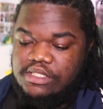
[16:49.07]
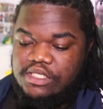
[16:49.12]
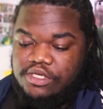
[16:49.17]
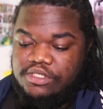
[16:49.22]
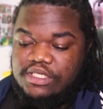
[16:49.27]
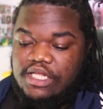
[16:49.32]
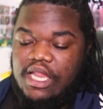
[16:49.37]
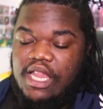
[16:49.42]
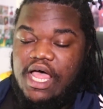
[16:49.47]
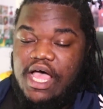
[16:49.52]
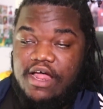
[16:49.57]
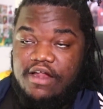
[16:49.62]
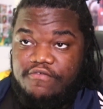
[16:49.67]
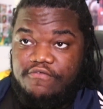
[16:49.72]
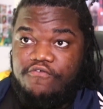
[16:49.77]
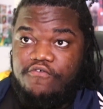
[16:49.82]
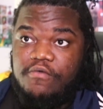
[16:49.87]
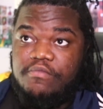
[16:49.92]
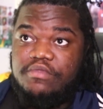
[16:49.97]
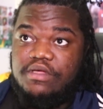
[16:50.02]
there's a lot
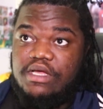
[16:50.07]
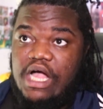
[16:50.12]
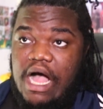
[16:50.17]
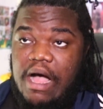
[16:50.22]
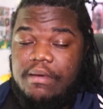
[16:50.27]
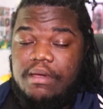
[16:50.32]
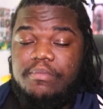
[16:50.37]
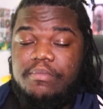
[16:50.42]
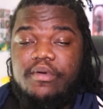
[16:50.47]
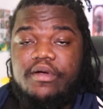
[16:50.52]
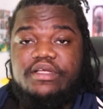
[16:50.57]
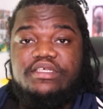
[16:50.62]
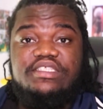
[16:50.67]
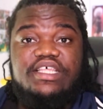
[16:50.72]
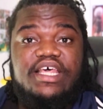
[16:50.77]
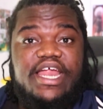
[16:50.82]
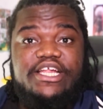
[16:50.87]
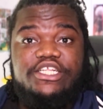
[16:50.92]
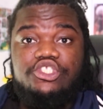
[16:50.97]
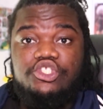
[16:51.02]
from the comic books
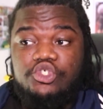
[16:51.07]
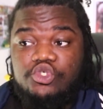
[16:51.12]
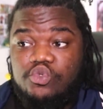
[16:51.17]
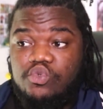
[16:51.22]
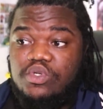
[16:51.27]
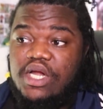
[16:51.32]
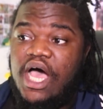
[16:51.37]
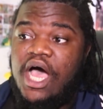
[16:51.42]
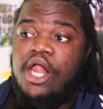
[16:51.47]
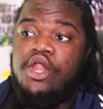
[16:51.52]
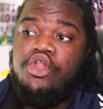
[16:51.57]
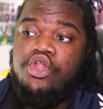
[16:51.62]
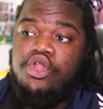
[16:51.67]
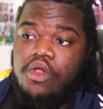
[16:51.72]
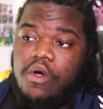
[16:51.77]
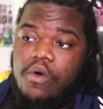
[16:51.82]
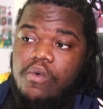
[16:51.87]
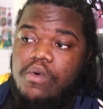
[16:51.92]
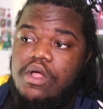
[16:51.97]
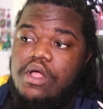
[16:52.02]
that I do not
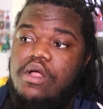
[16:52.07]
know.